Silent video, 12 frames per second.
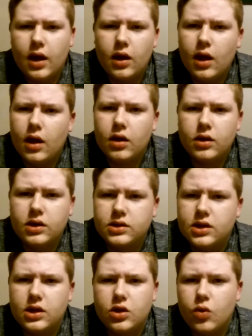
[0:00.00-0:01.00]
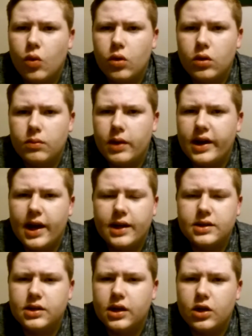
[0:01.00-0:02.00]
hey, yeah. He's like, my
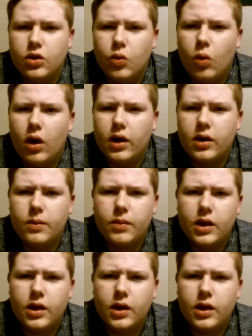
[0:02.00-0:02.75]
dad's like, you want it?